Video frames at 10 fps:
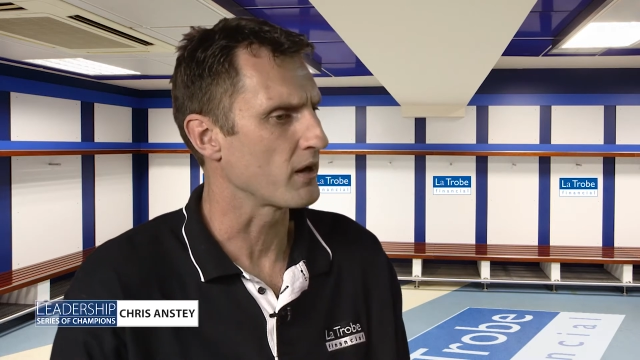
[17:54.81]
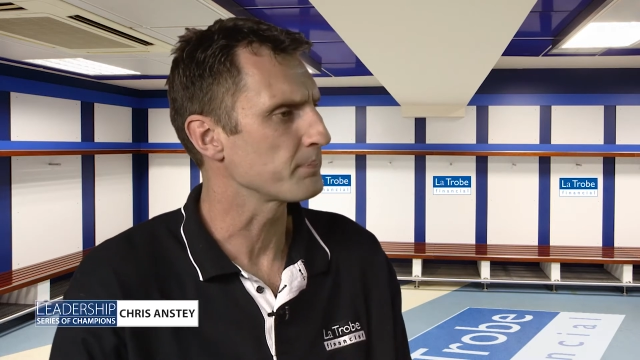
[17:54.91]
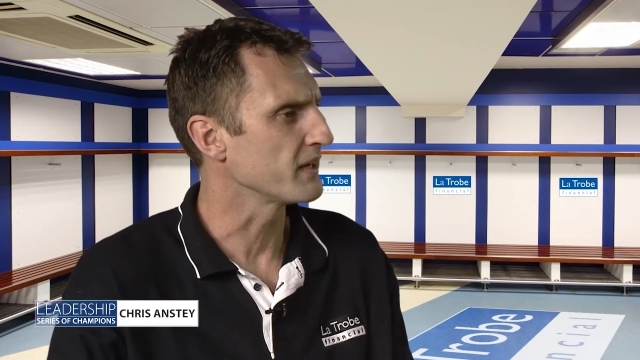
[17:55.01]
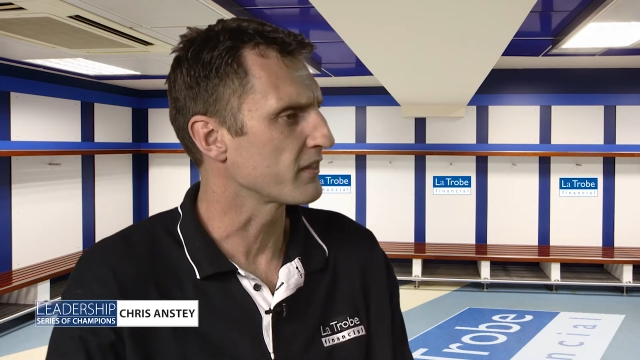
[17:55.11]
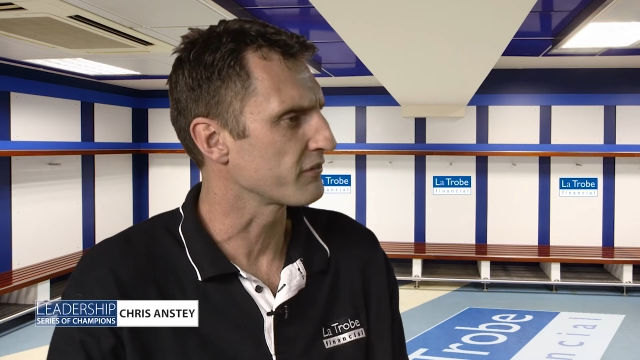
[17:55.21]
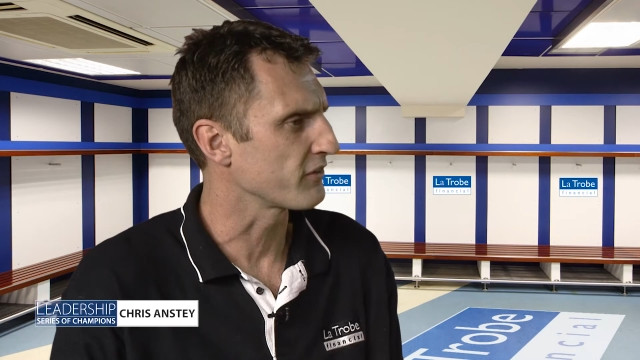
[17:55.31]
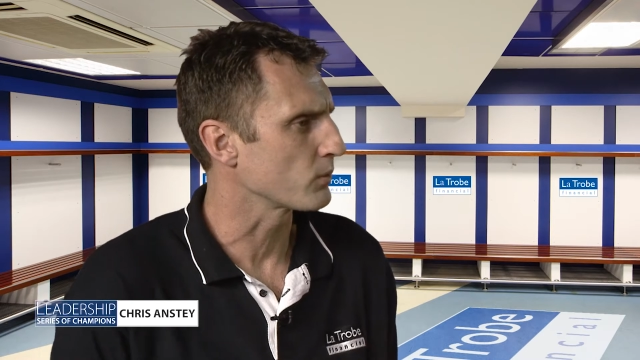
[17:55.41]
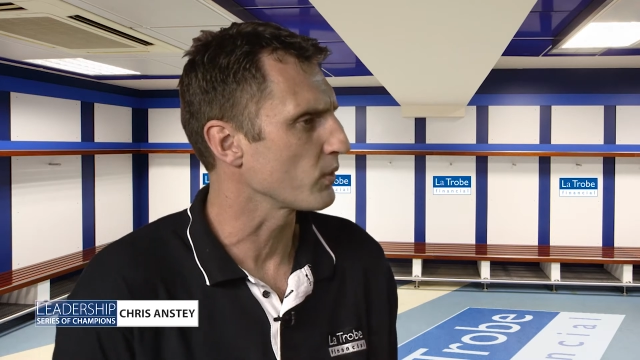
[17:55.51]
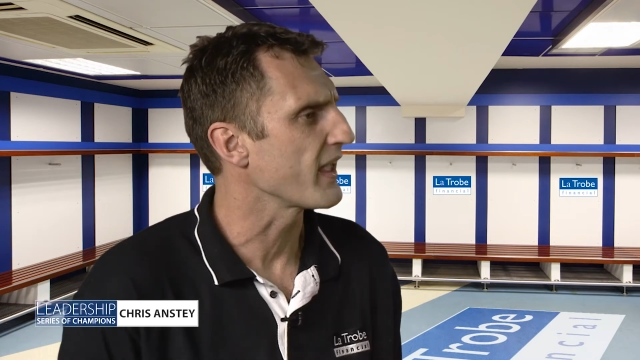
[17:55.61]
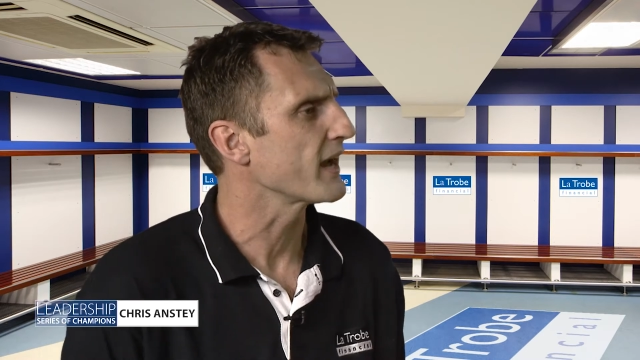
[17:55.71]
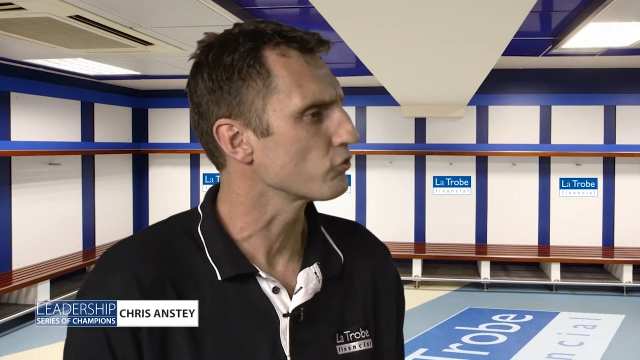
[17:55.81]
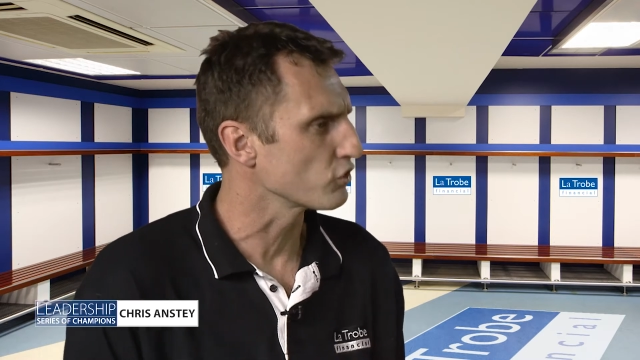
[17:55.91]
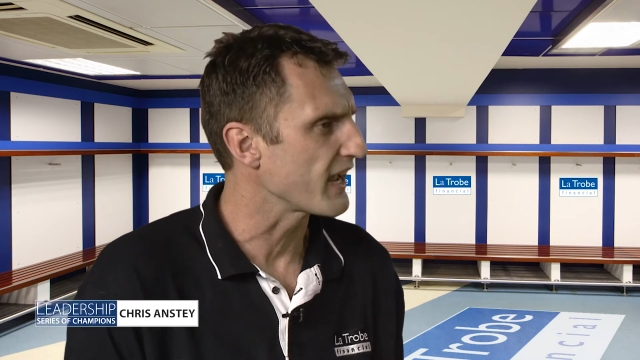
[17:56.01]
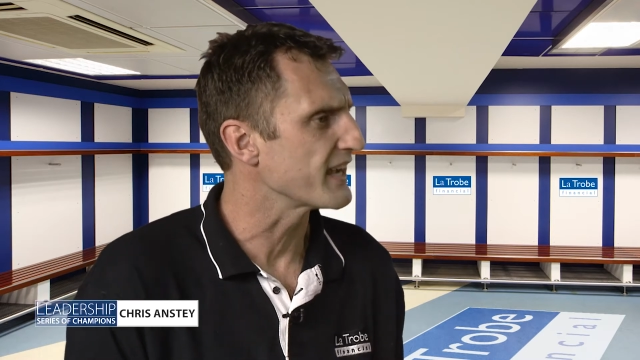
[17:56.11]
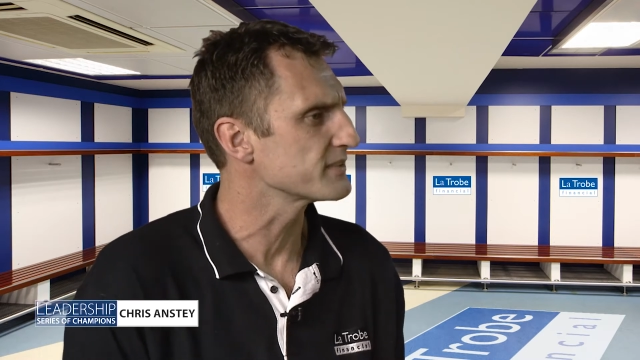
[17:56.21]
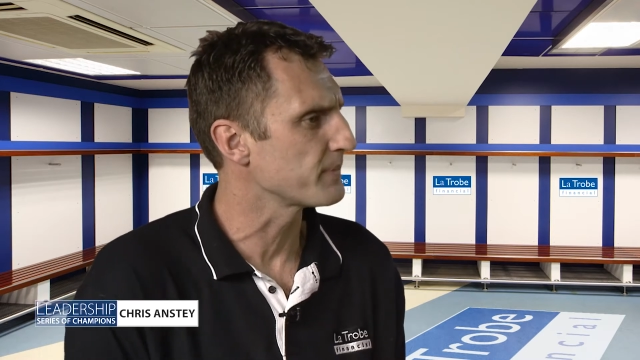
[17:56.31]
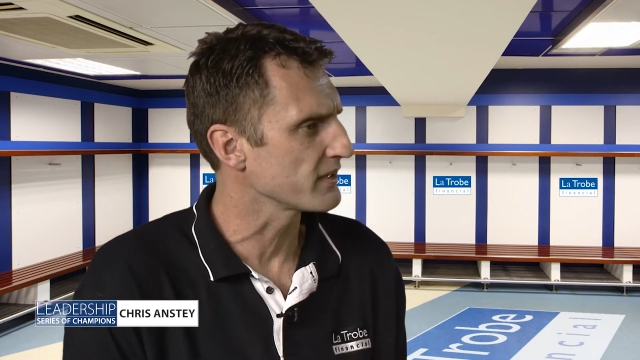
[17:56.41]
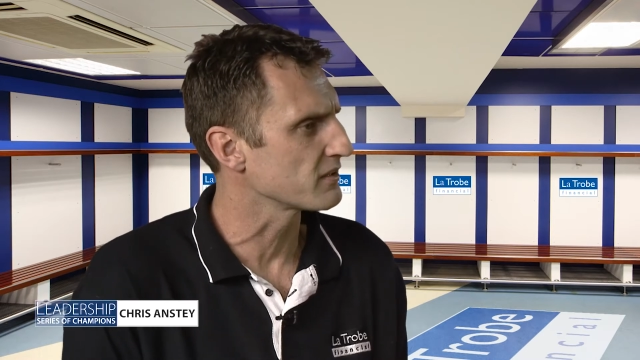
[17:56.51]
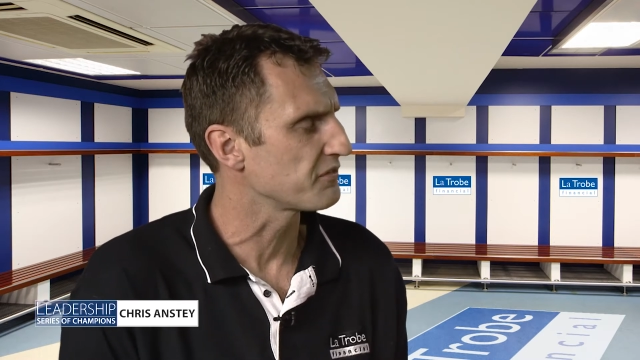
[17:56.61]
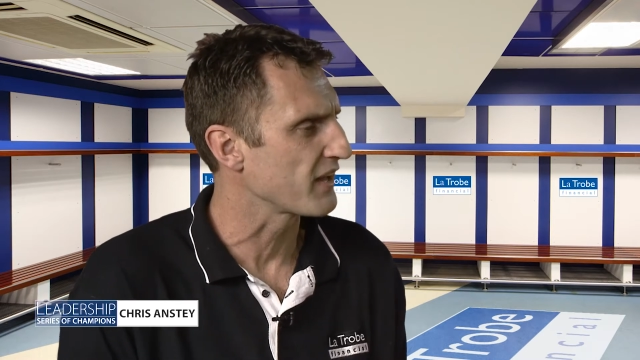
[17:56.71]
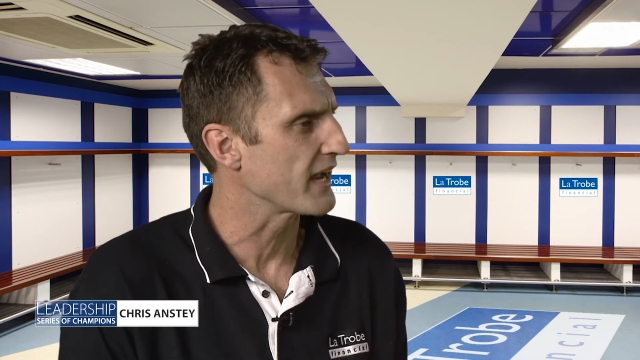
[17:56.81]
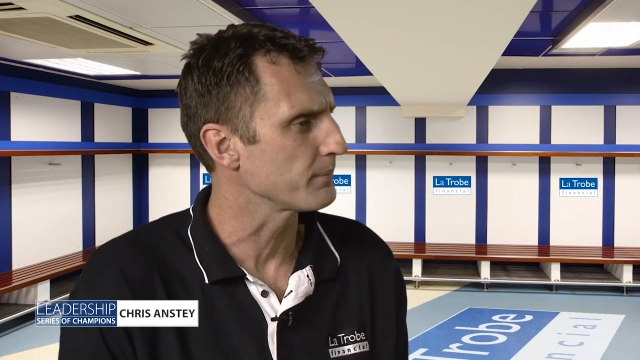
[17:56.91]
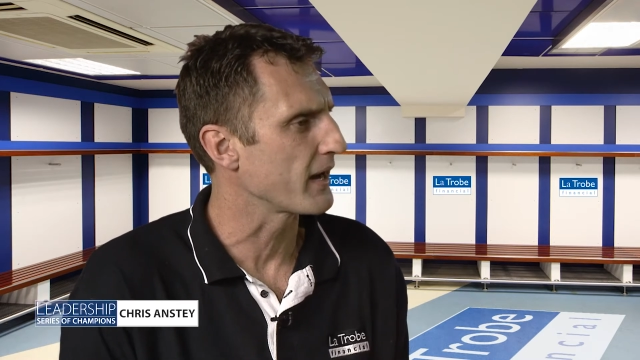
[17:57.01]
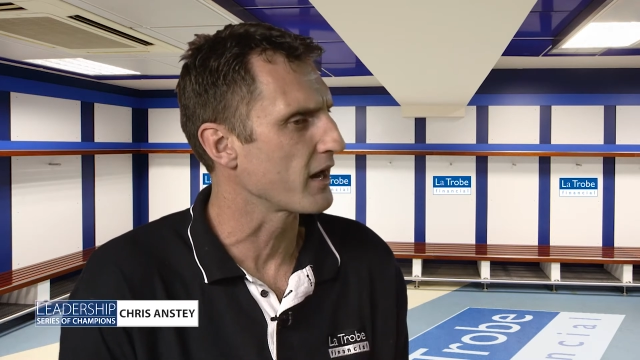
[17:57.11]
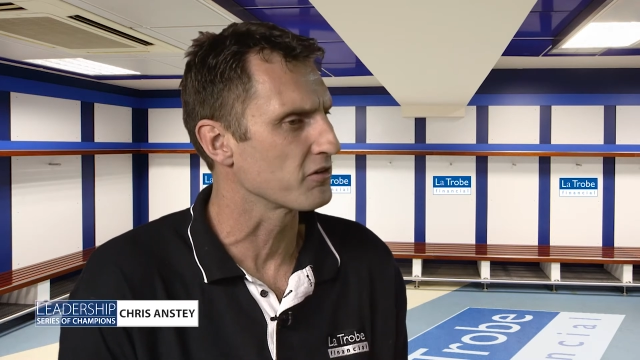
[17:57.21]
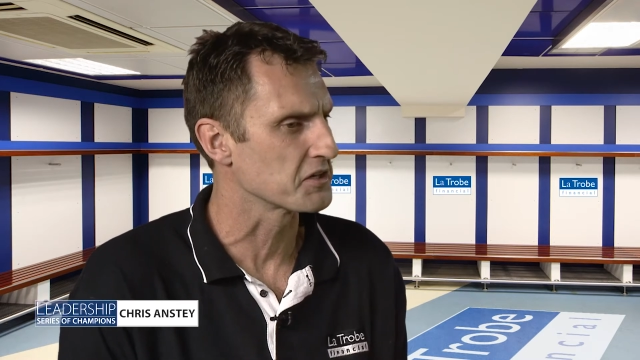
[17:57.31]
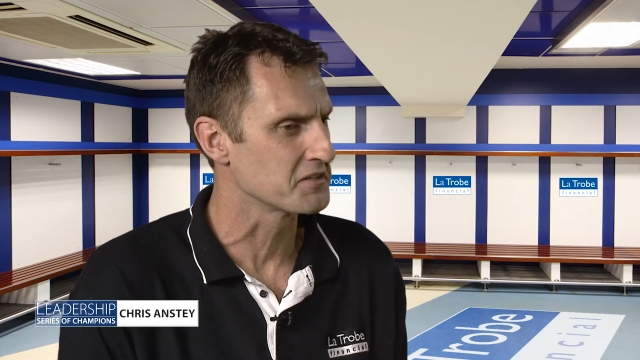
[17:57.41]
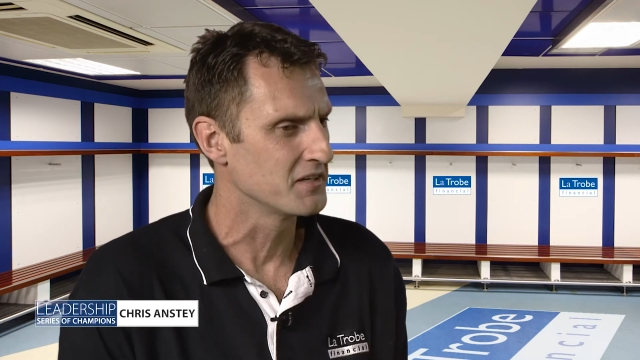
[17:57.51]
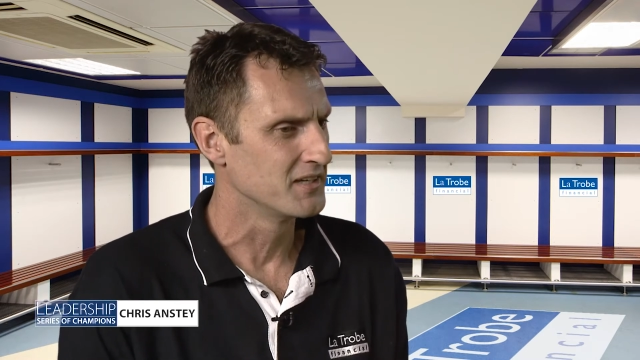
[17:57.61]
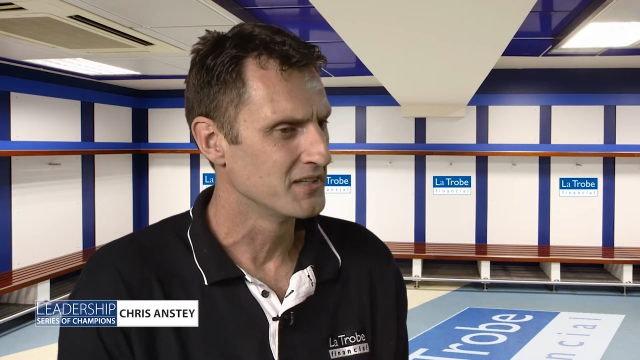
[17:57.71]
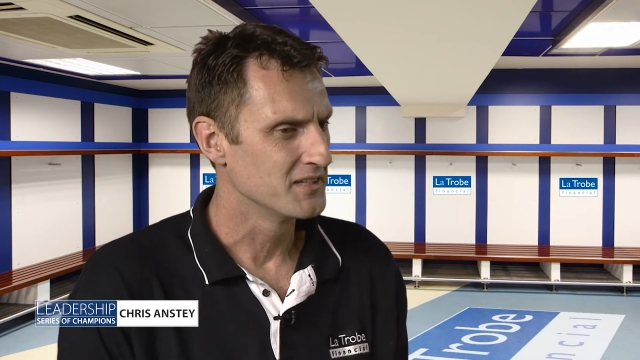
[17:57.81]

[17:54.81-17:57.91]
We were up near the front with Andrew Gaze being the flag bearer and